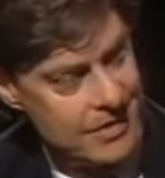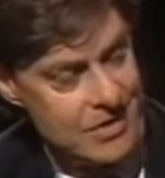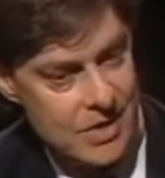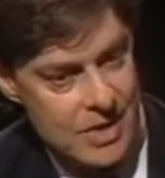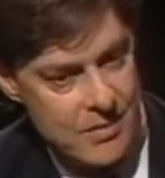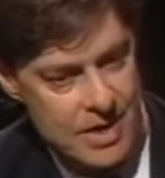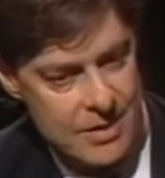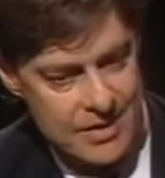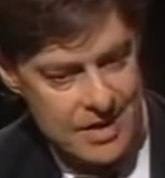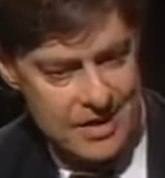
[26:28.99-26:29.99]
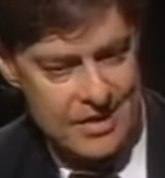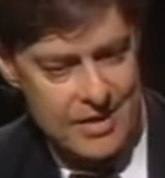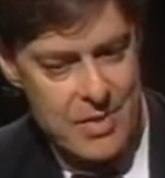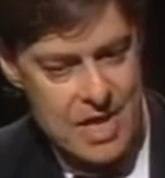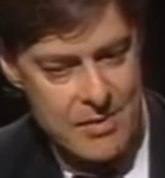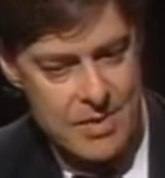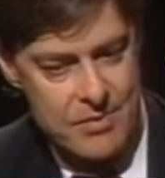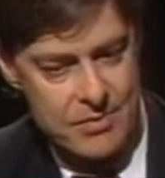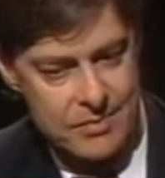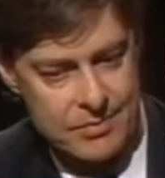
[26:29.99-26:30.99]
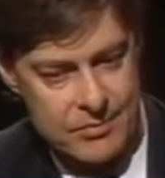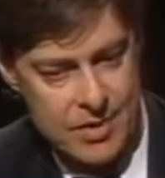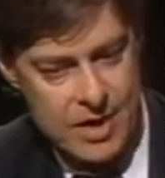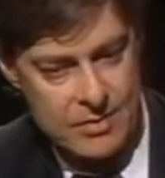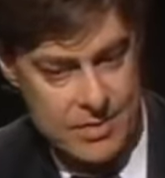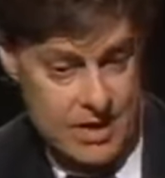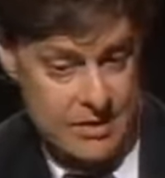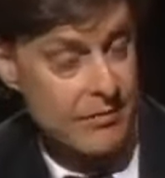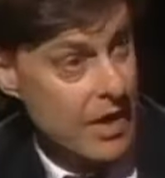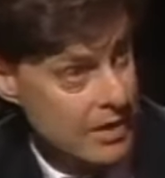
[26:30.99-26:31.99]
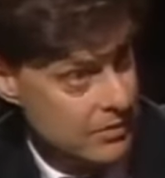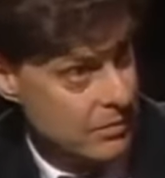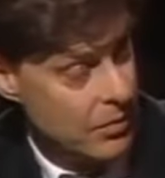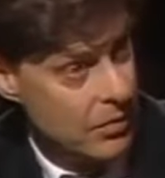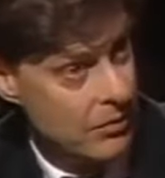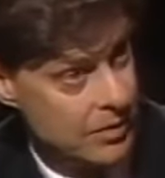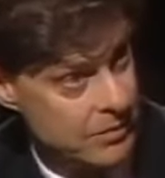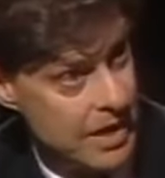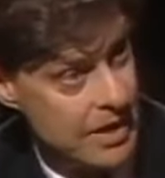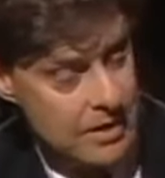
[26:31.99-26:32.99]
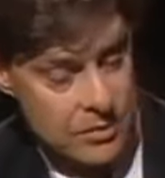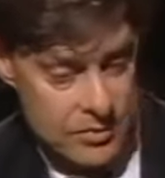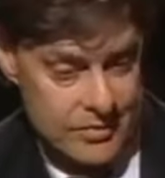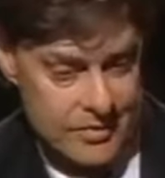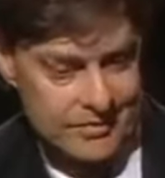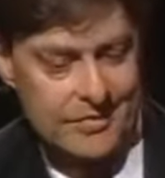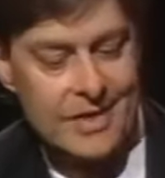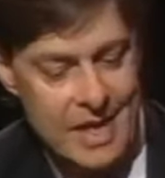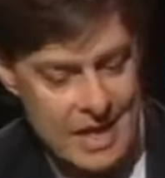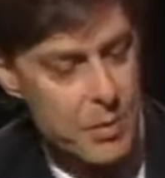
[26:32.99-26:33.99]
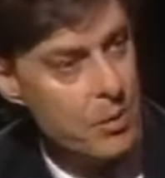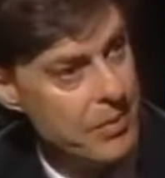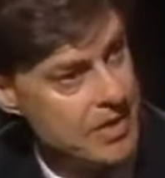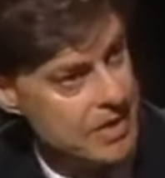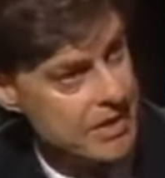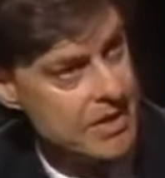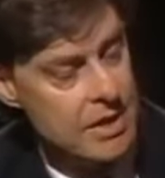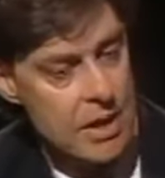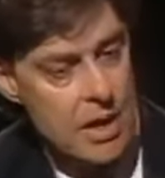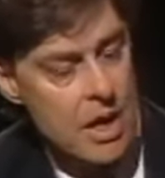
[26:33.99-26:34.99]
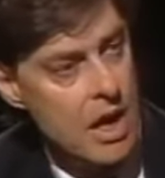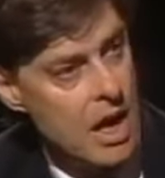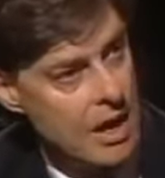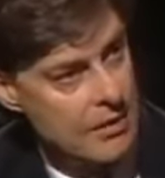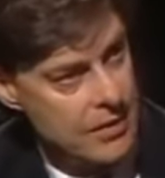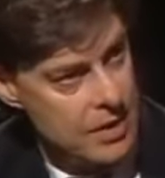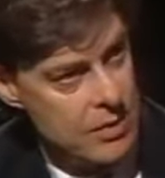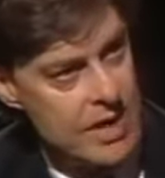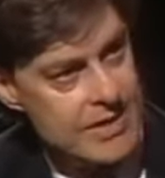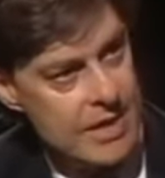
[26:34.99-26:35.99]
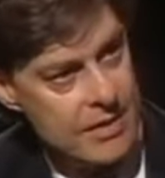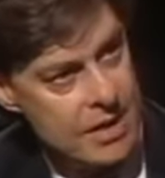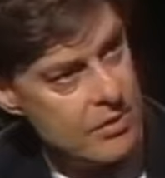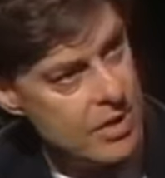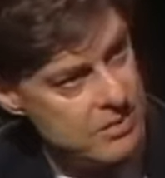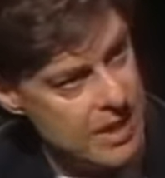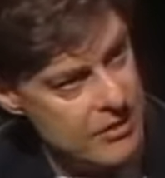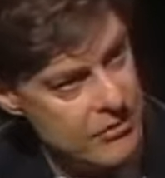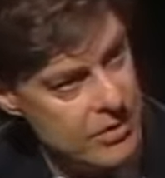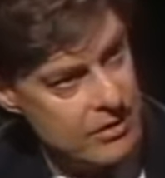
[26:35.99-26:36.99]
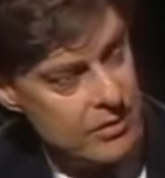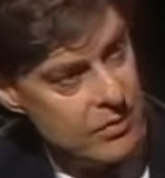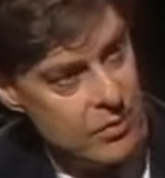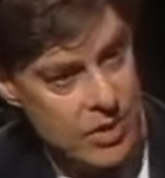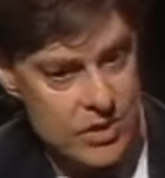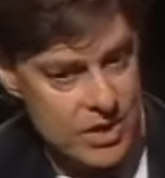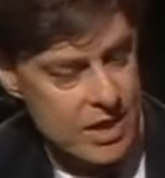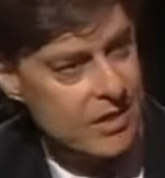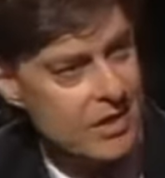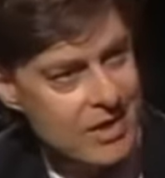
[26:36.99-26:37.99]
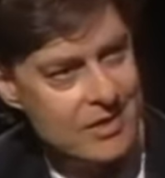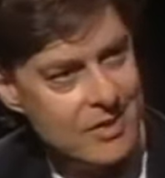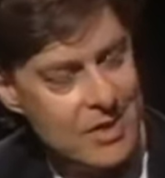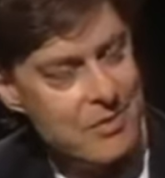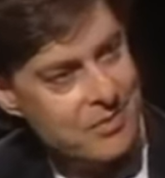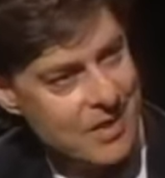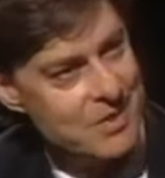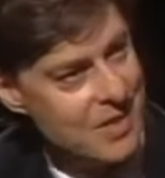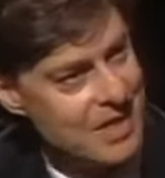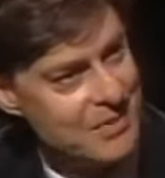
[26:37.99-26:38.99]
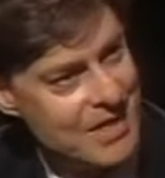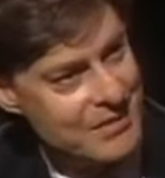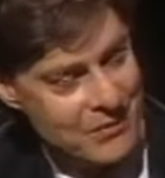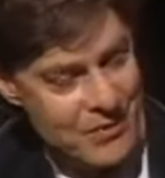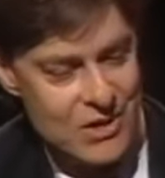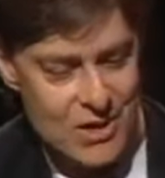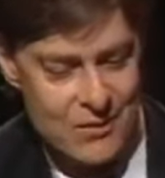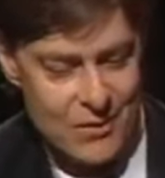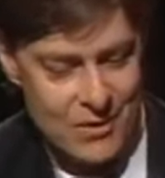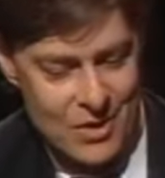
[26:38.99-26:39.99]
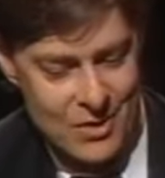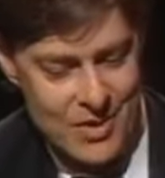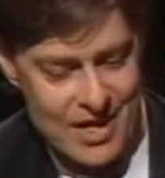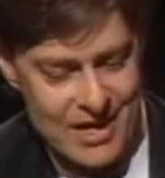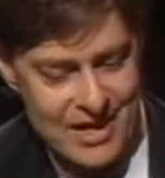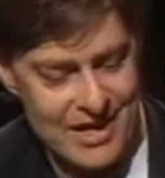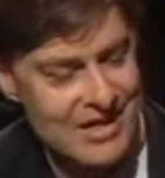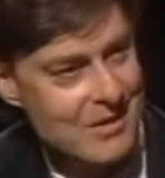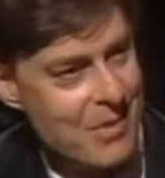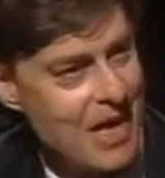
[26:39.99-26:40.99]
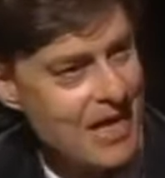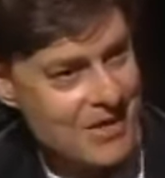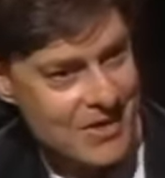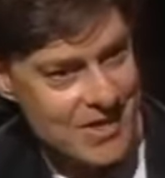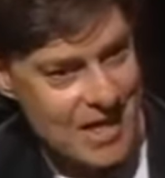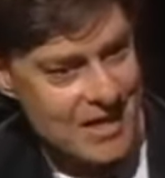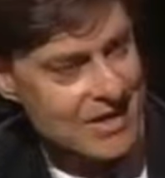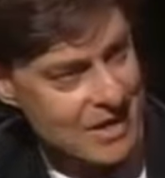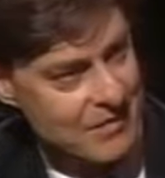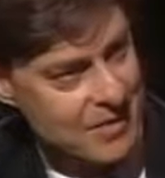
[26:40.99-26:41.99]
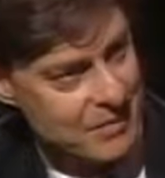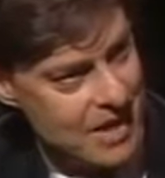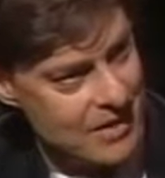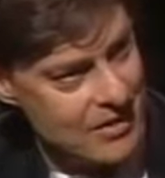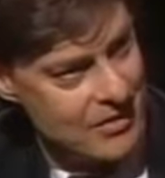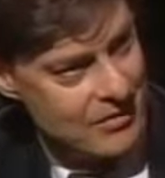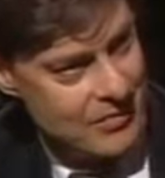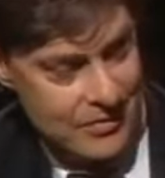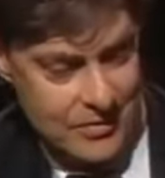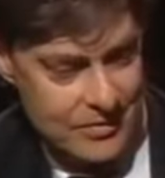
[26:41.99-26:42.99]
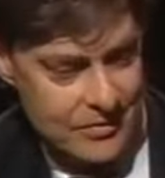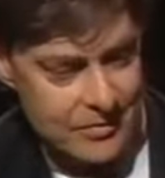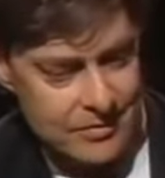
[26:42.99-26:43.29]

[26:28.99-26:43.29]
So they're becoming, you know, they're becoming, trying to be, in fact, more dependent or getting more business out of the US, out of the US military, which certainly does, you know, doesn't make them self-sufficient if your economy depends on selling stuff to the Pentagon or